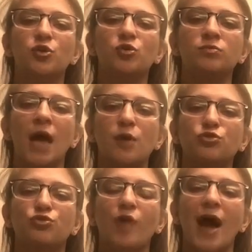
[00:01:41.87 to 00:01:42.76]
cum
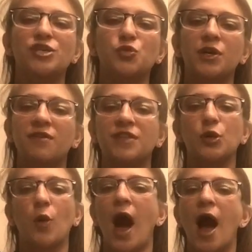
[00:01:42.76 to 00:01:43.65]
laude graduate of
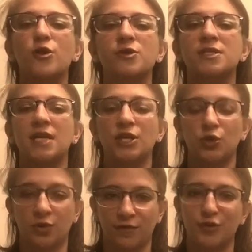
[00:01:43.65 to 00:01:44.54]
The Ohio State
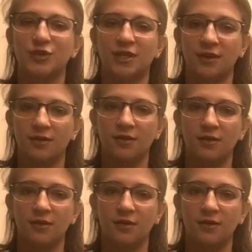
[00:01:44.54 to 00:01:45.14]
University.